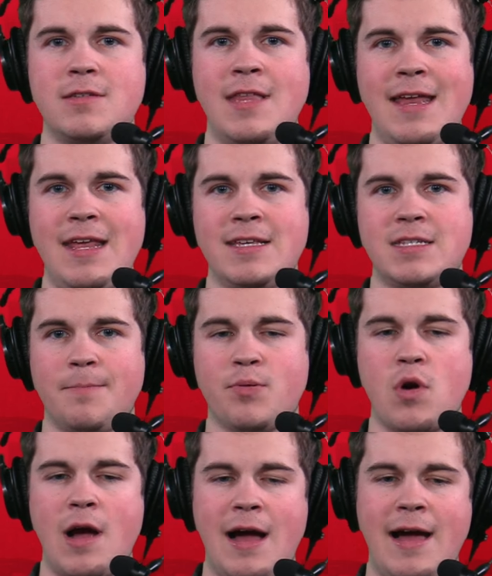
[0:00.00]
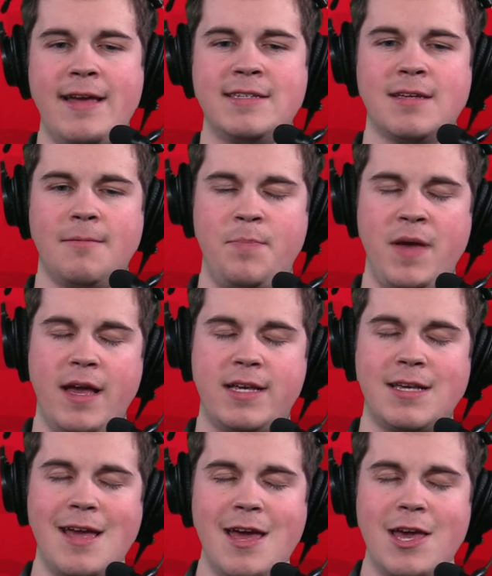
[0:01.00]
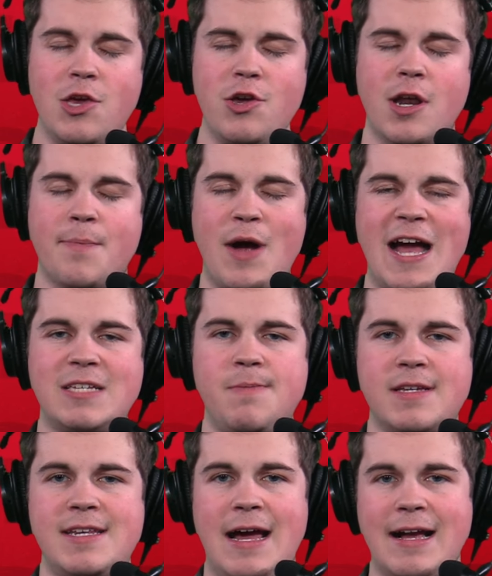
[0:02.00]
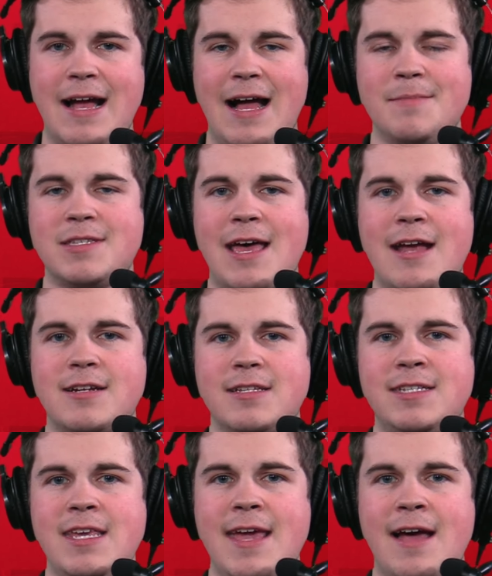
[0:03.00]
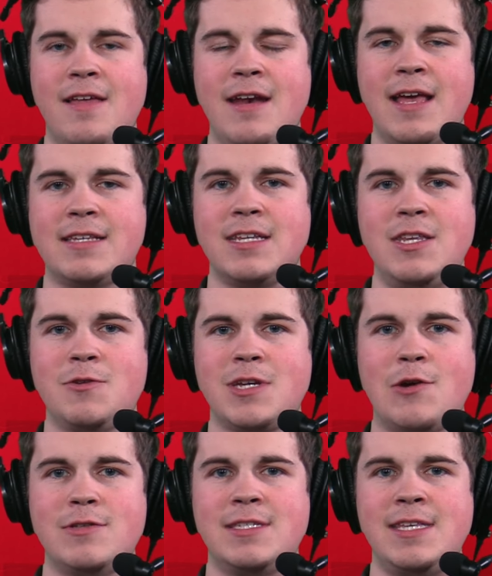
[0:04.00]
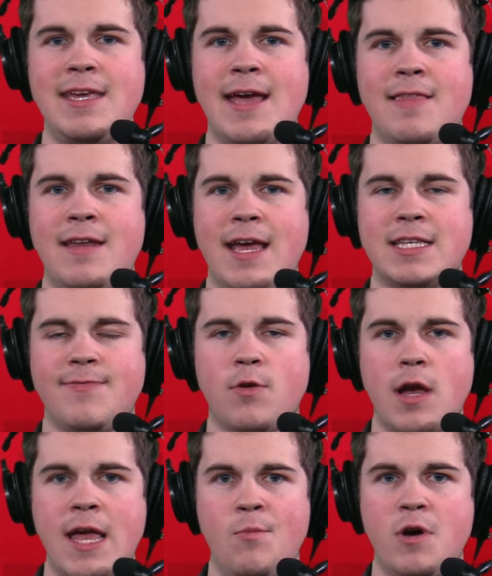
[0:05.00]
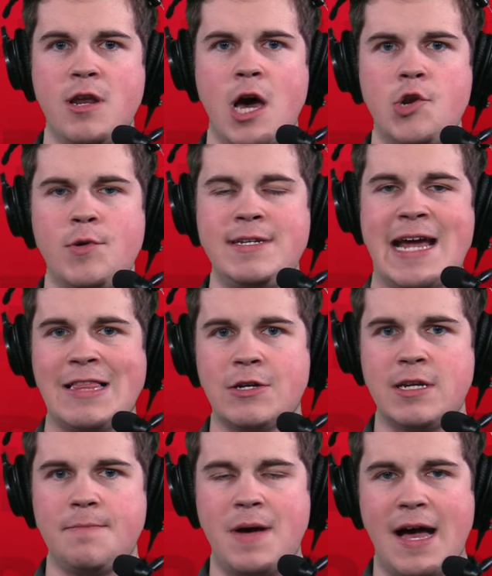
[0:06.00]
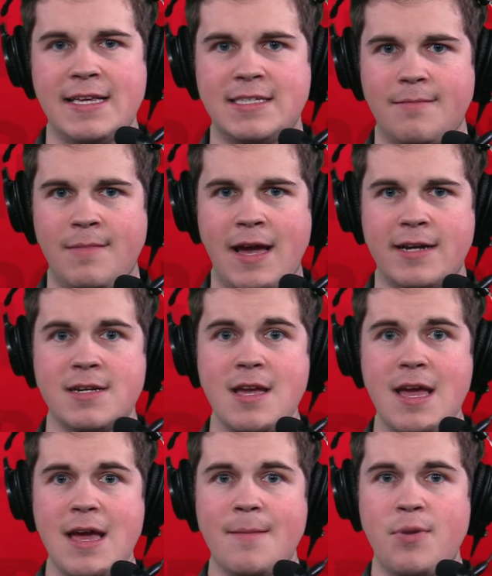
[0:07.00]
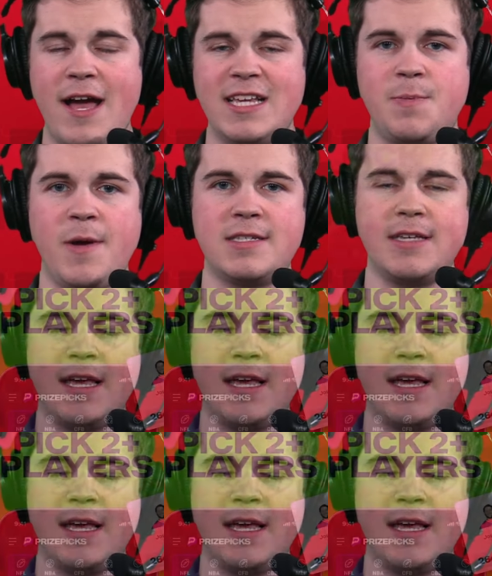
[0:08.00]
and that is Prize Picks. You can go to prizepicks.com/CLNS and use code CLNS for a $100 deposit match. Prize Picks